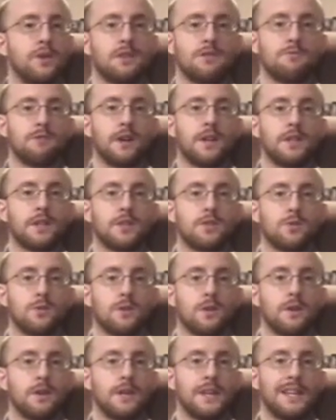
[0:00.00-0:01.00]
to write a
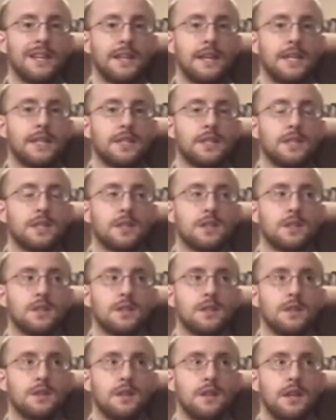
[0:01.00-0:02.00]
story
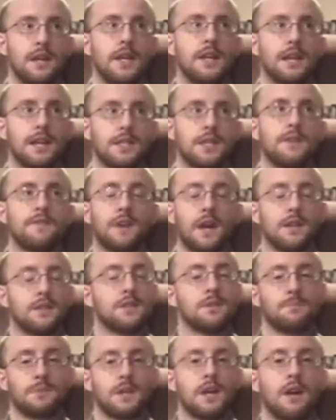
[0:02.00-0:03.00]
unless I've got
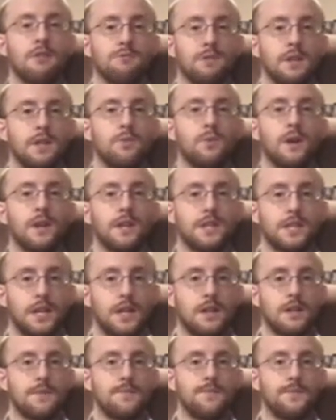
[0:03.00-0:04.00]
something I really want to
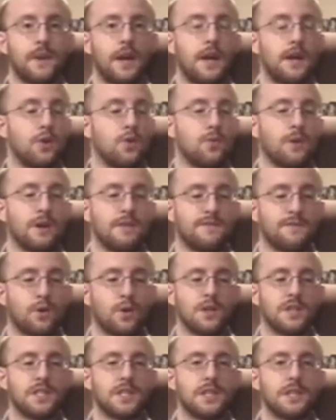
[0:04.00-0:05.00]
tell. I don't want to
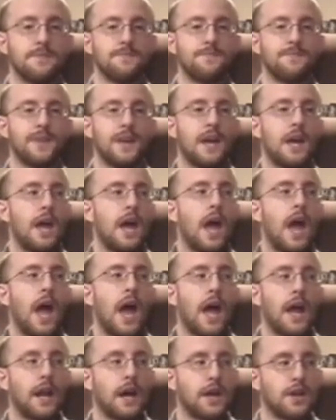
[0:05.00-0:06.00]
force it,
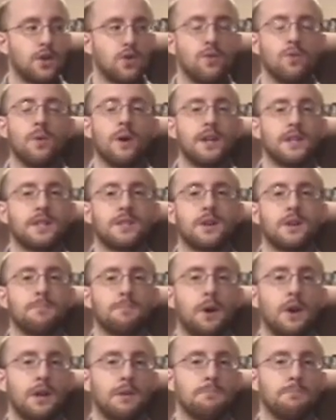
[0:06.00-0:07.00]
and I don't want to start
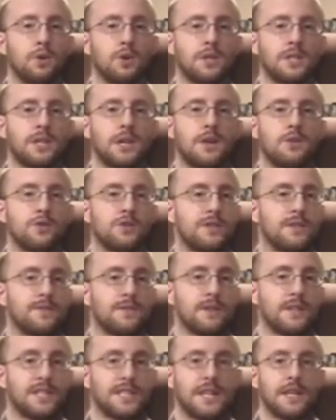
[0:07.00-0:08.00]
putting books out just
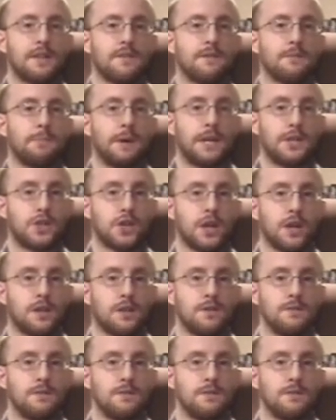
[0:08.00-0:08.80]
for the sake of a paycheck.